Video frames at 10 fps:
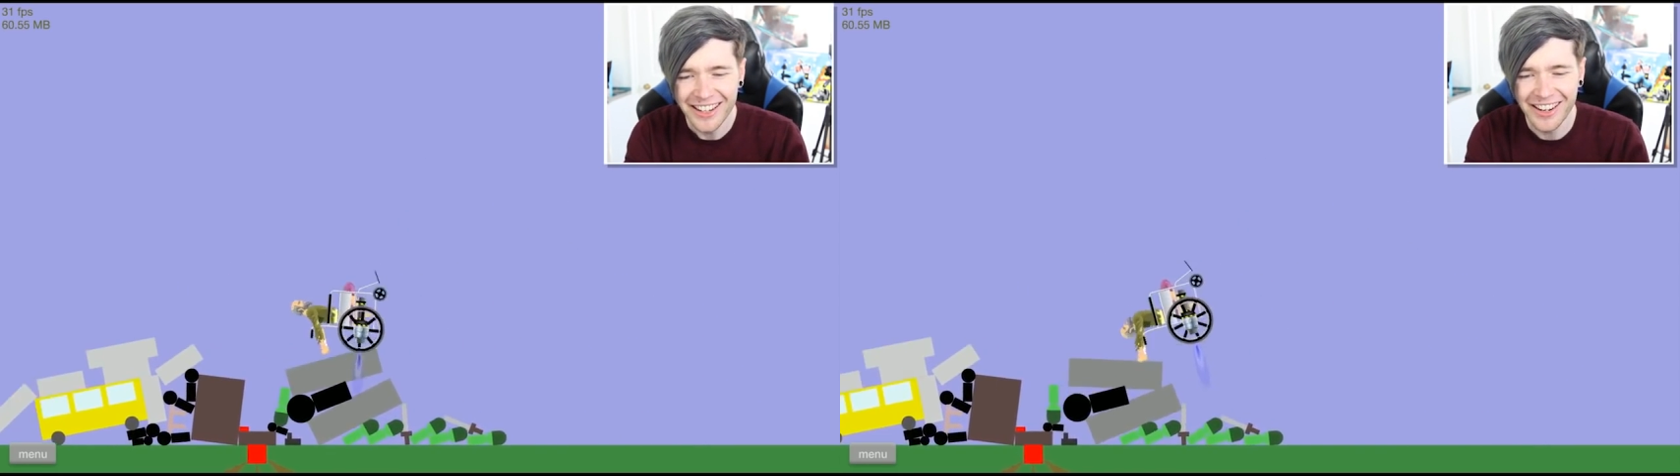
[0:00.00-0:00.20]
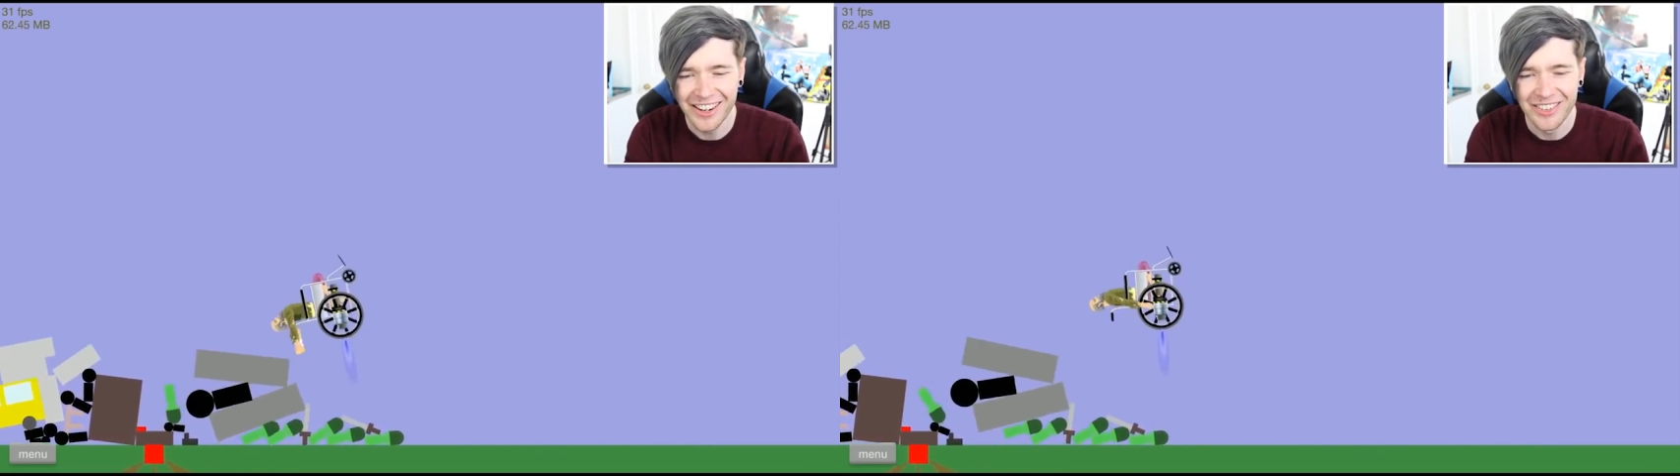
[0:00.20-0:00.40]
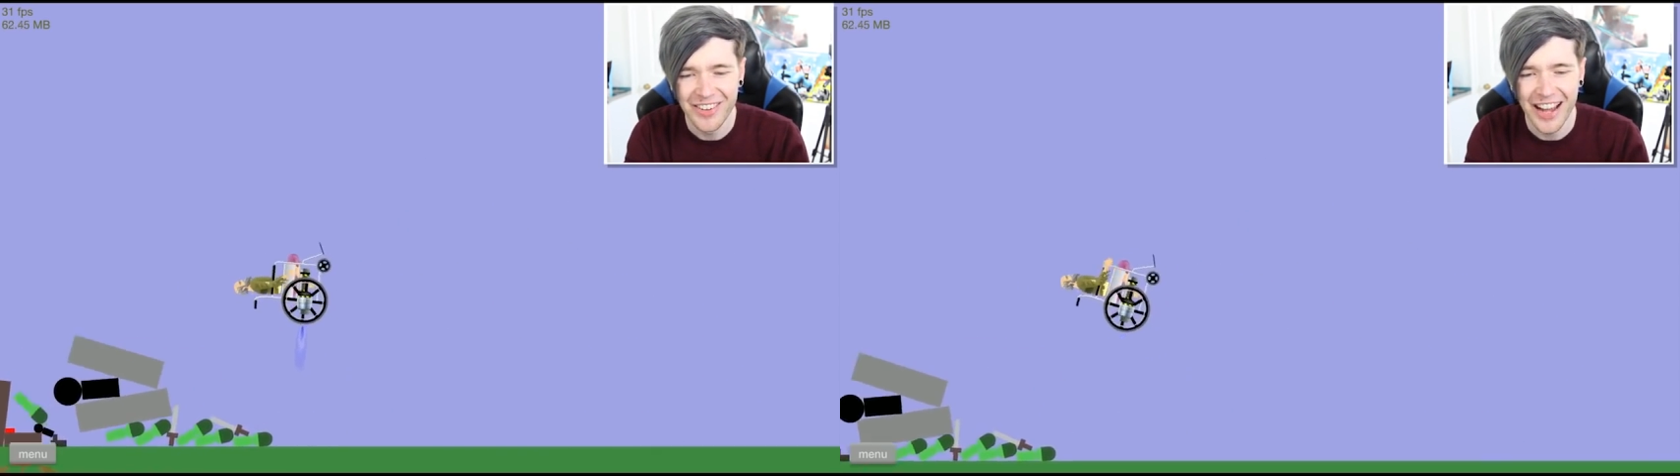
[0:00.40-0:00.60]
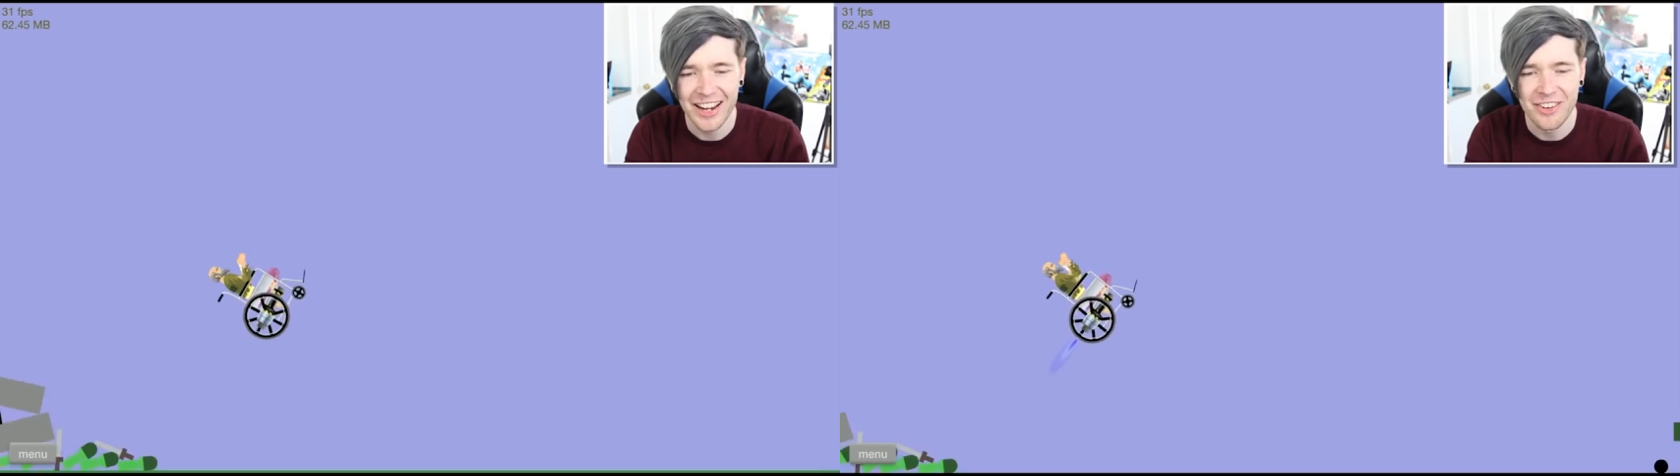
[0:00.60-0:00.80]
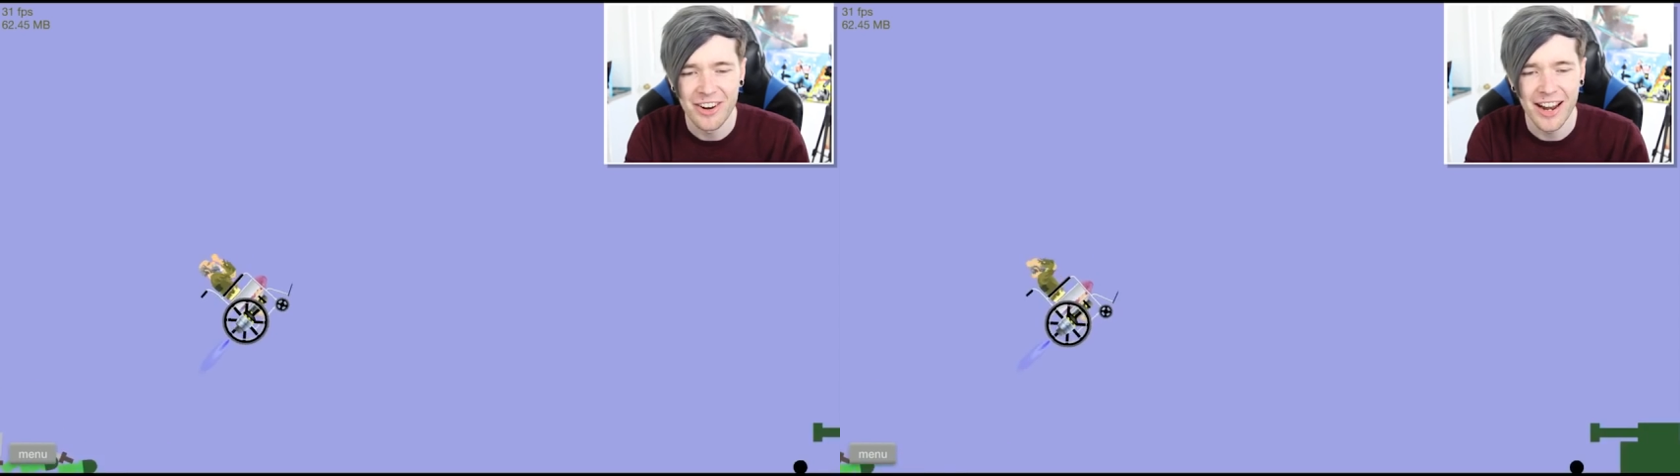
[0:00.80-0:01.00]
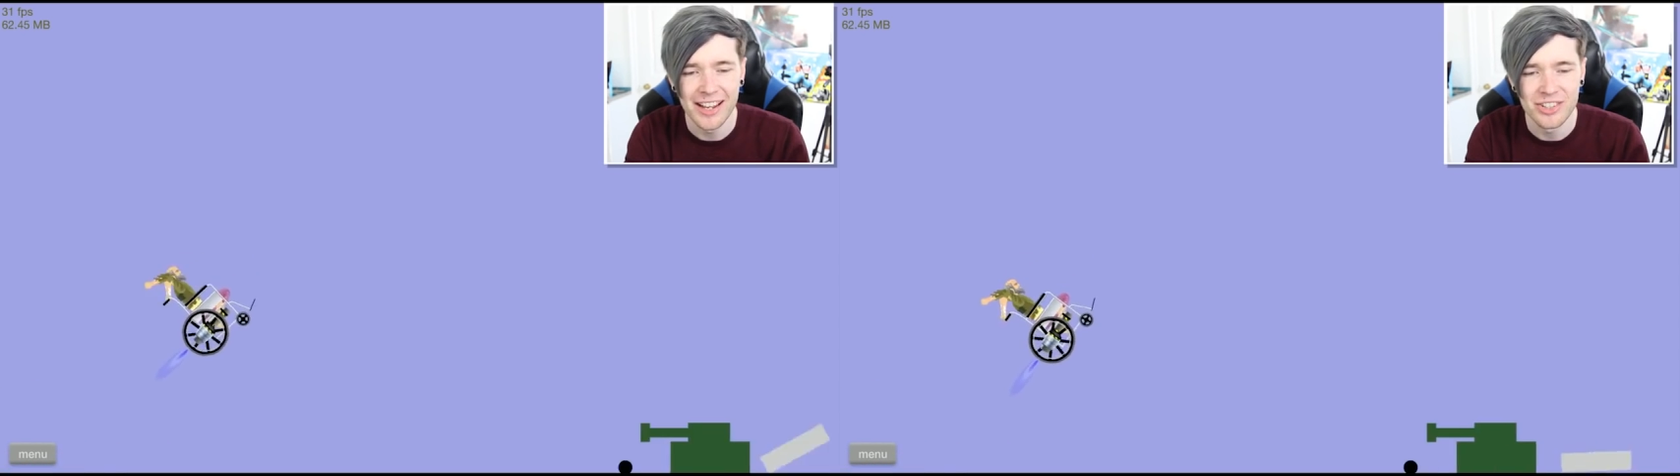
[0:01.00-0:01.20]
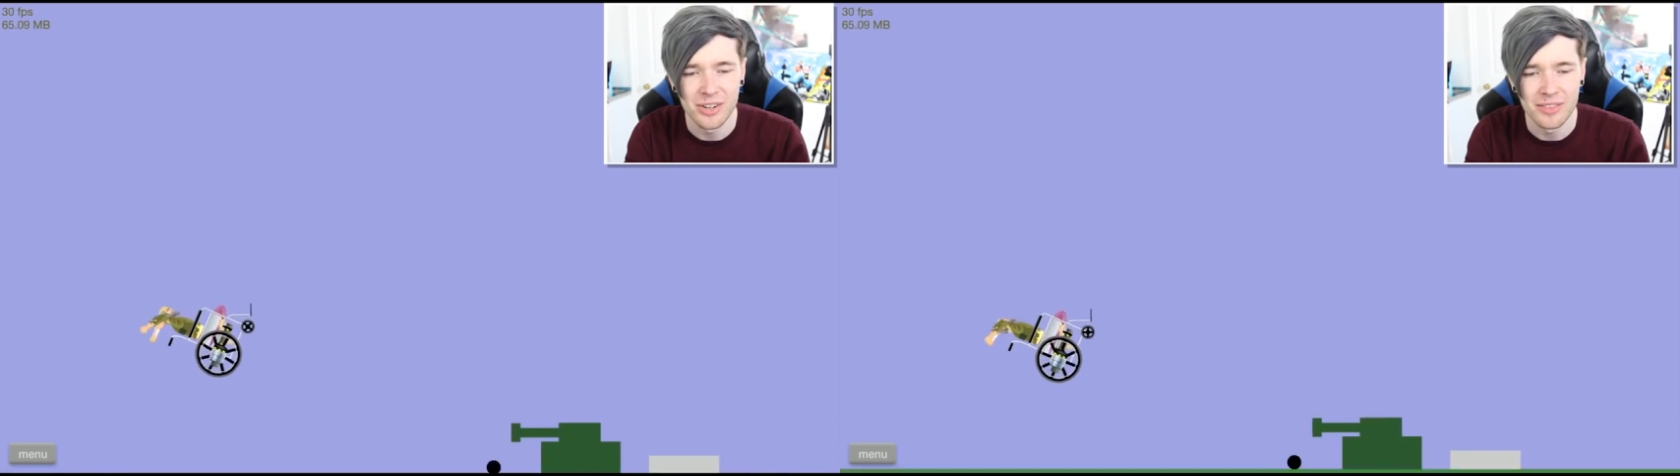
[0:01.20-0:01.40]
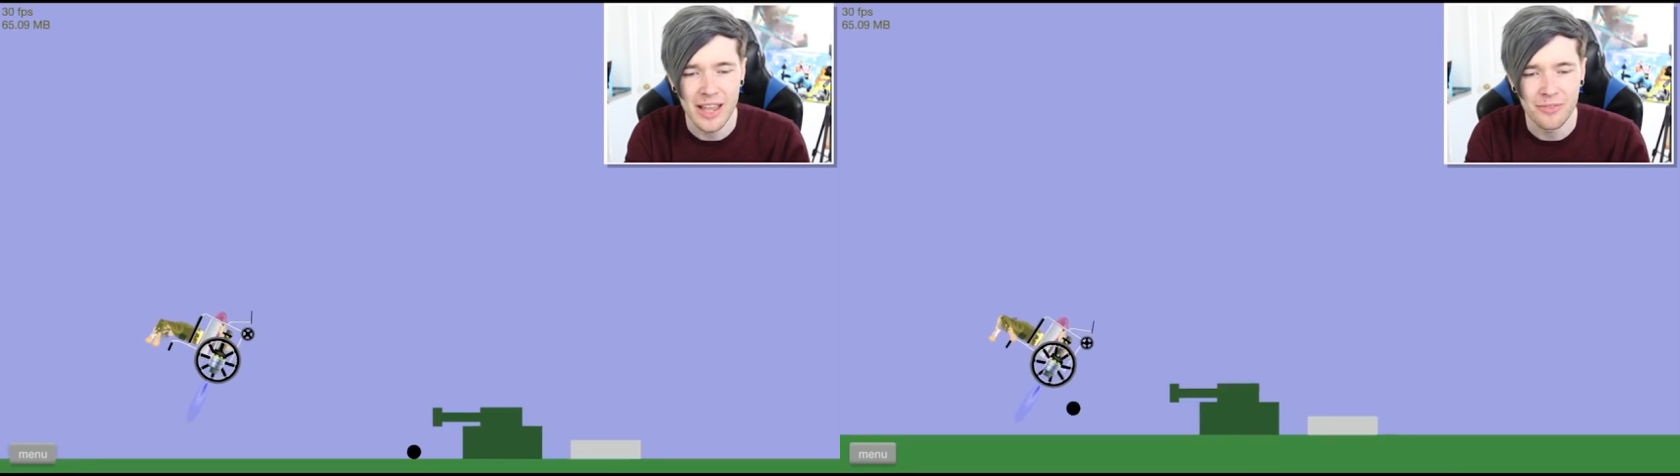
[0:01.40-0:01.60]
Oh, man. Granddad
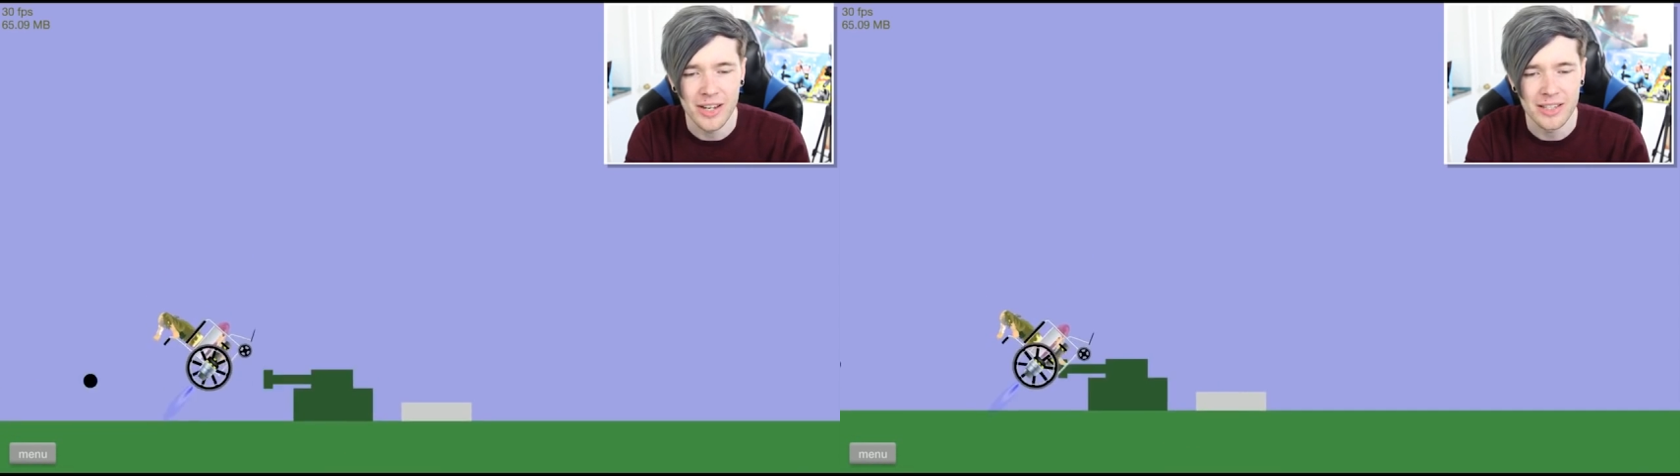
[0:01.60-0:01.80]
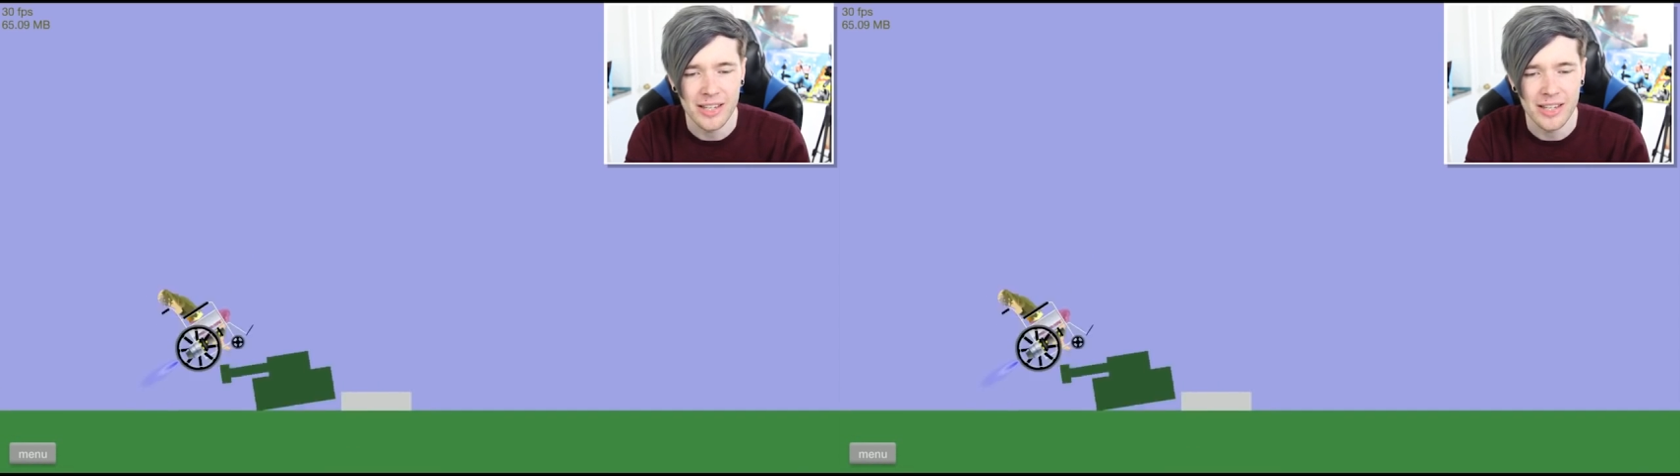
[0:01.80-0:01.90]
should have definitely